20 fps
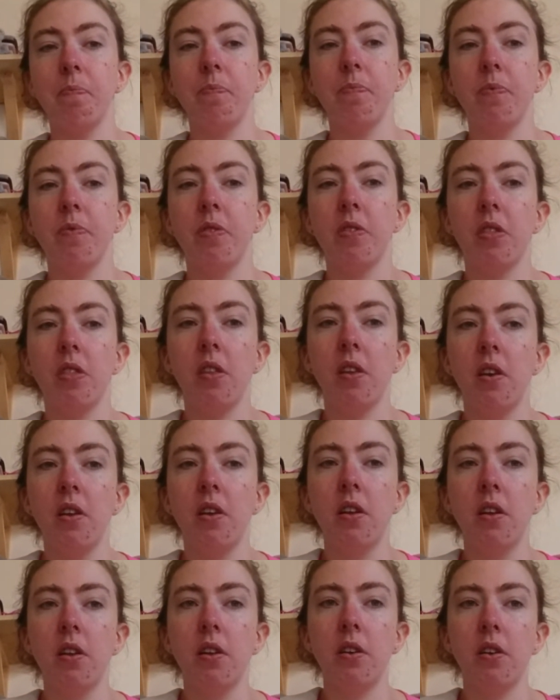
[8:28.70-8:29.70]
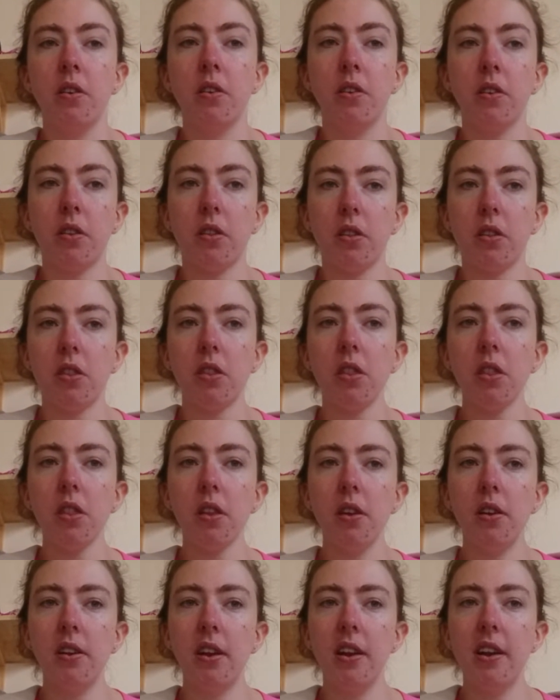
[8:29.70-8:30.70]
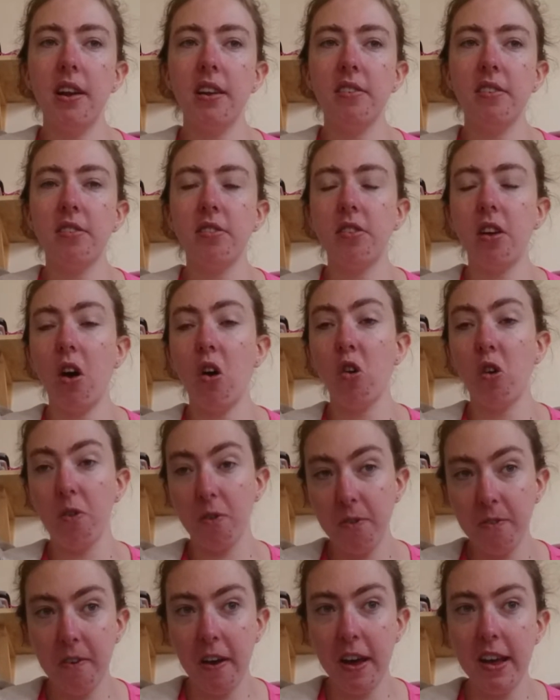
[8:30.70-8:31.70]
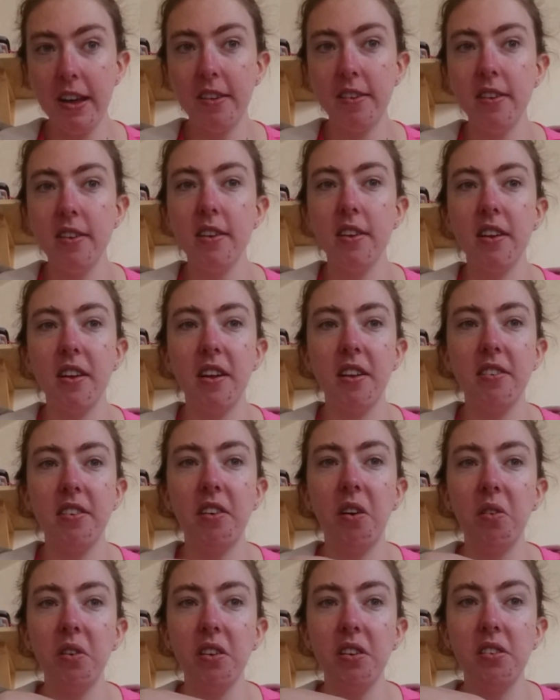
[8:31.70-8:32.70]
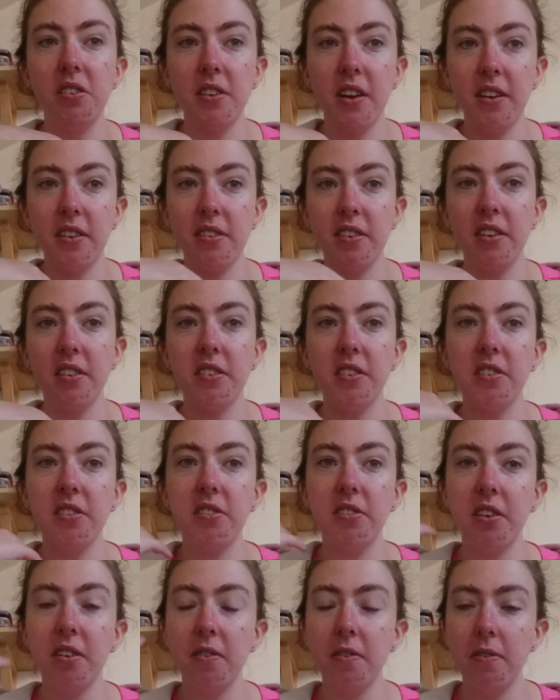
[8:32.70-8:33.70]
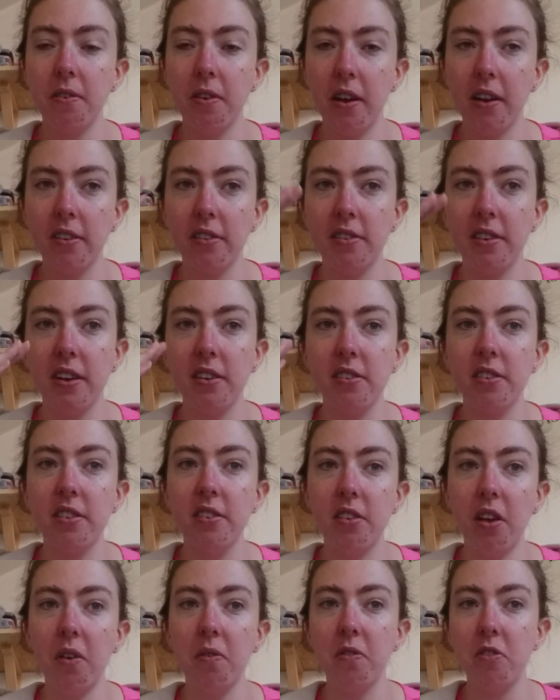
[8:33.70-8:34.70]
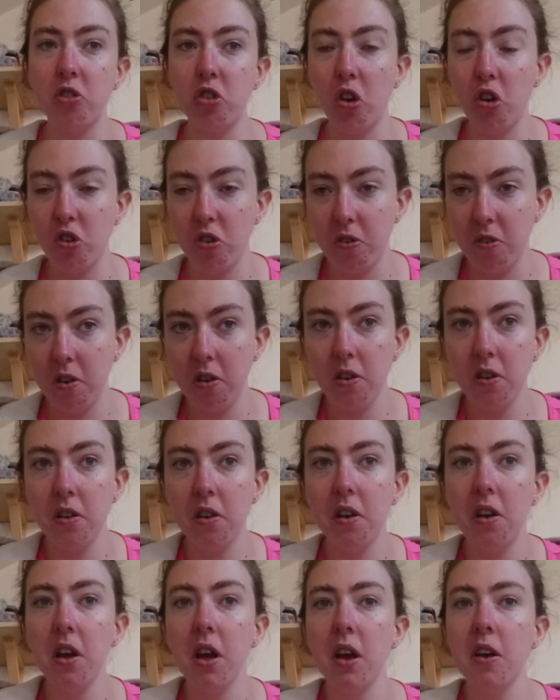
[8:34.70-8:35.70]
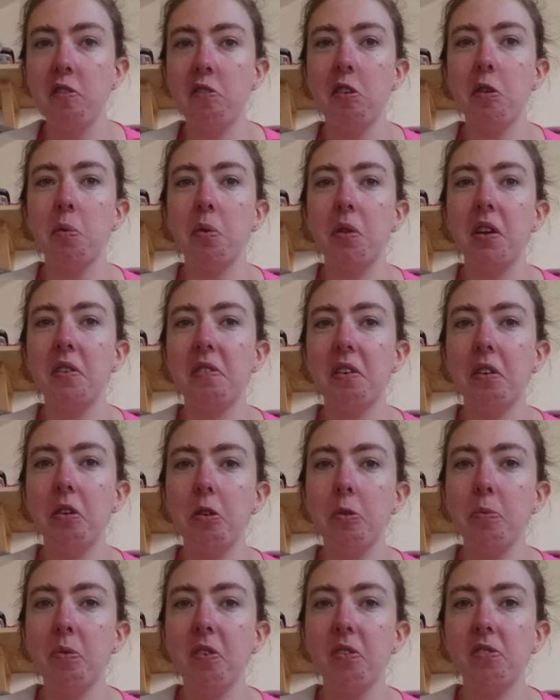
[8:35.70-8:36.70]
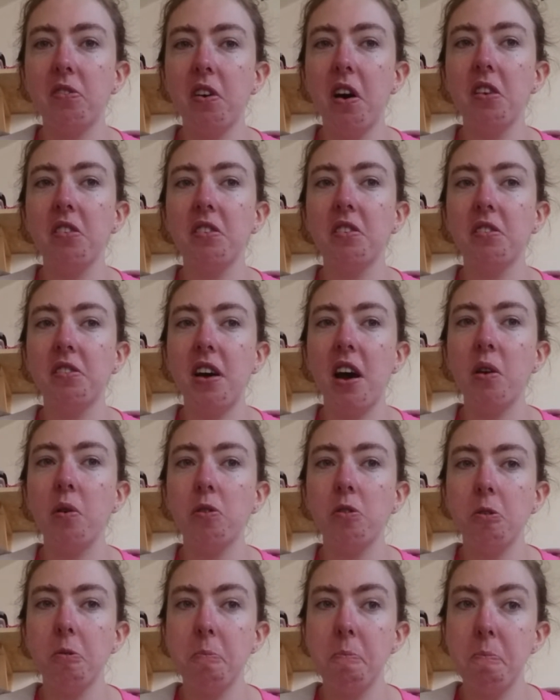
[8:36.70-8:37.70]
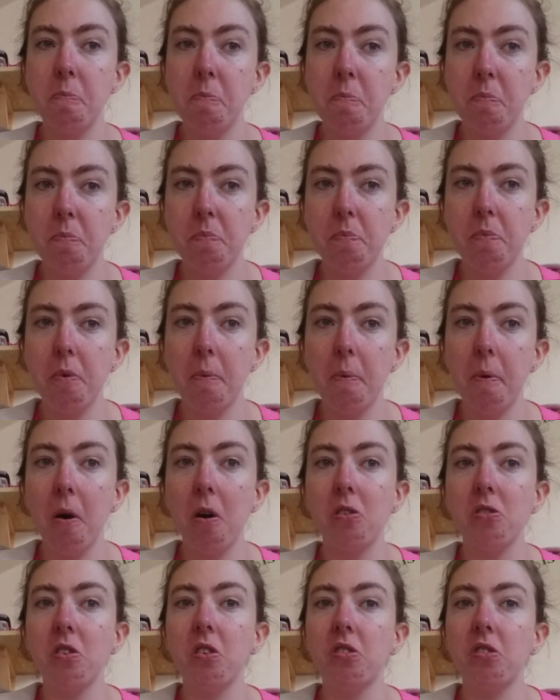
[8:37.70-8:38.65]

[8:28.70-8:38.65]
And there's a Star of Fate, as the earliest ancestors of the Georgian family believed that the number of stars in the sky was a proportionate of the inhabitants of the planet,